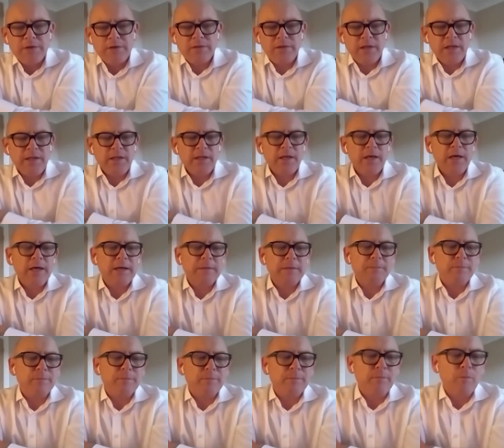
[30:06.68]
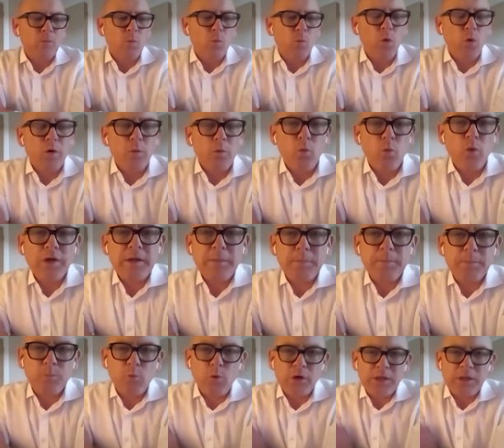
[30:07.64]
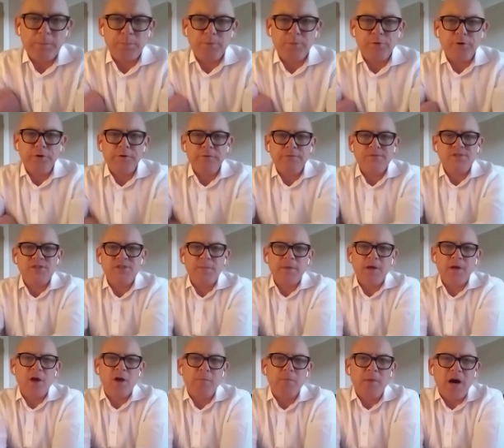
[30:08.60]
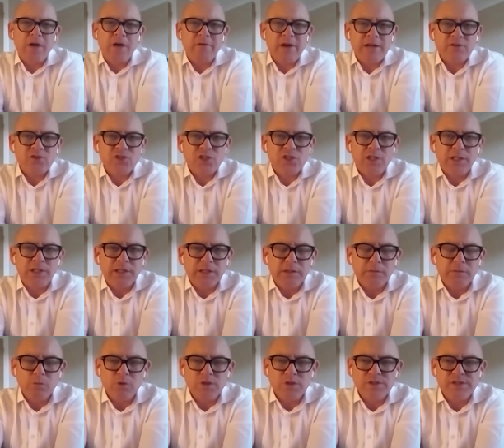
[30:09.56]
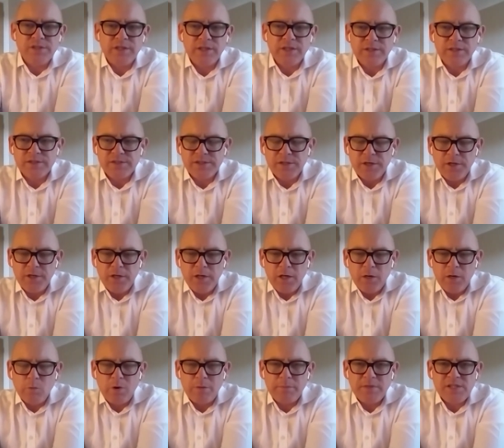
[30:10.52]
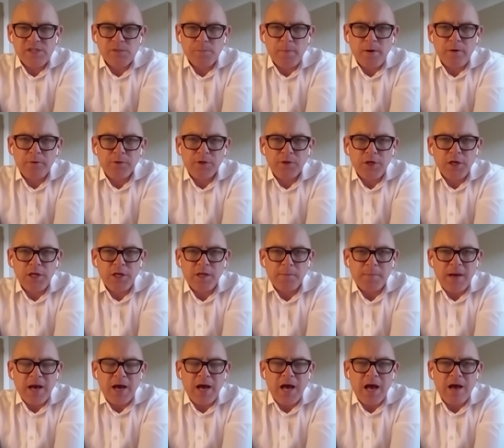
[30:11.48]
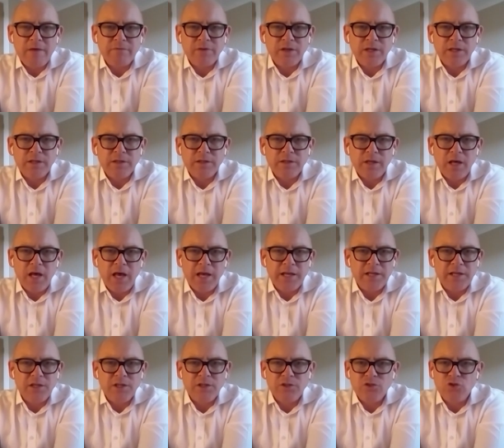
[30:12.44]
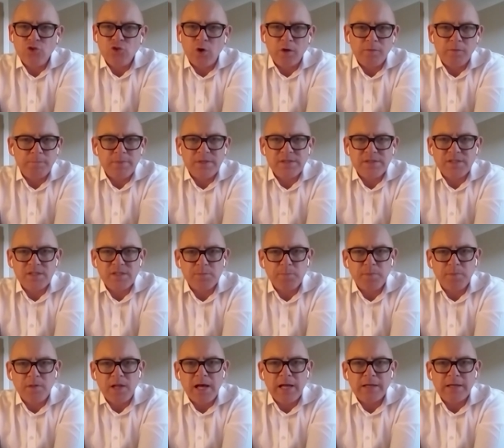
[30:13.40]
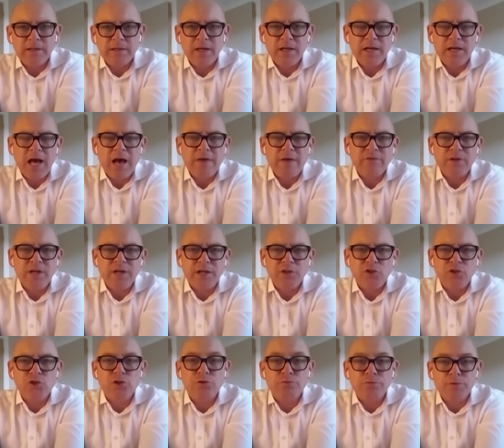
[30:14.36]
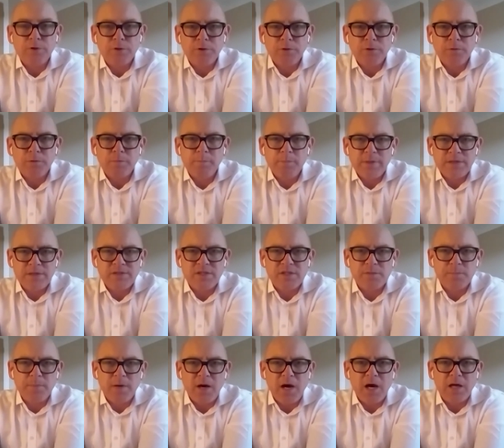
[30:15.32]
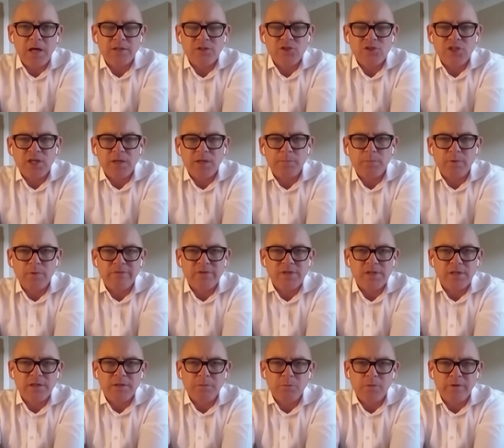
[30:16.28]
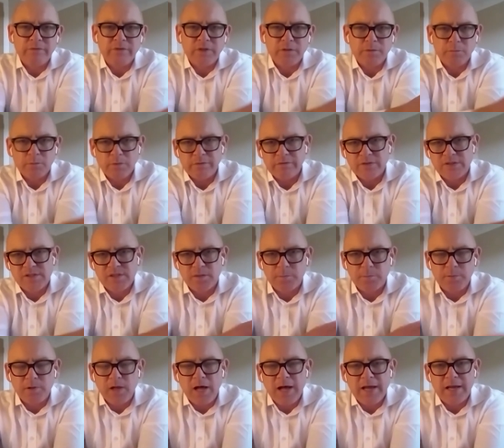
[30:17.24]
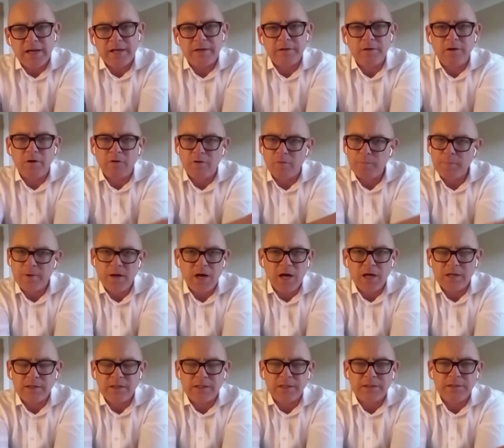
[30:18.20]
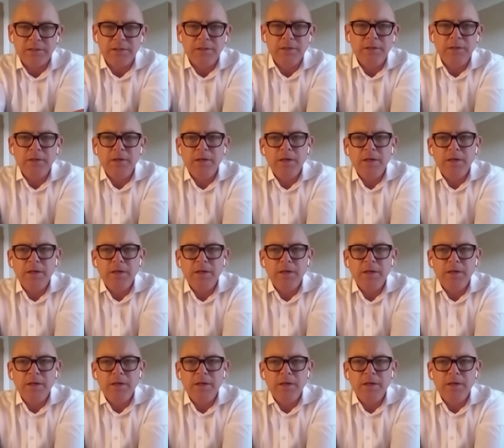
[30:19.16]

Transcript: I think um, what, what, it, what it proved to me, Omer, actually, was that when we spoke earlier about having a joint business plan and having a true business partnership with a, with a, with a supplier or a partner,